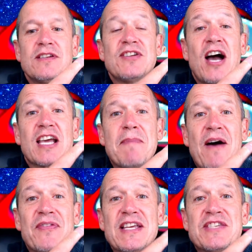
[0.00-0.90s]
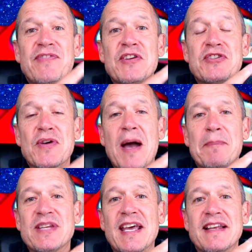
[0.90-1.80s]
to talk about these future
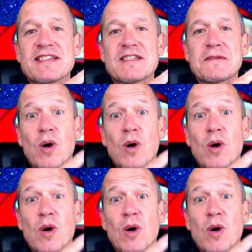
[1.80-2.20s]
updates,